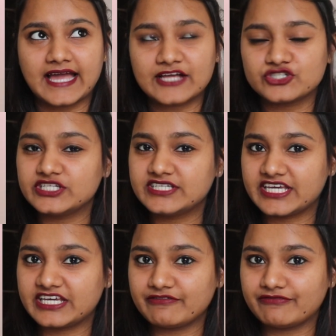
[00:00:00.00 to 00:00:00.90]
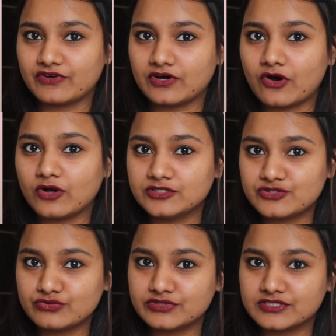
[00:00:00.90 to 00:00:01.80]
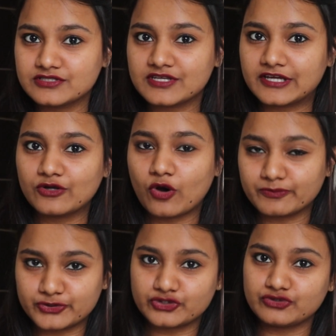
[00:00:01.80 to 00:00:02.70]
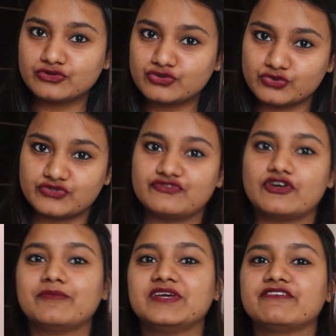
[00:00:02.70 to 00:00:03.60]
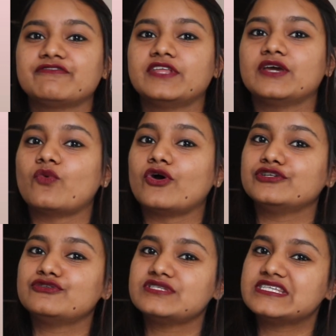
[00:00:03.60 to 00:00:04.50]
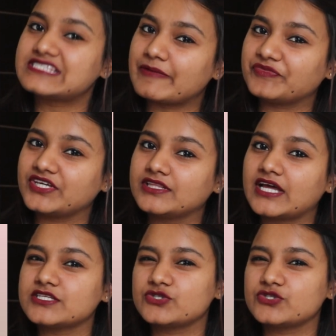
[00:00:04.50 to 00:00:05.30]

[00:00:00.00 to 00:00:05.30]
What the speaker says: actually gave all the students an option to choose from if they wanted to see something that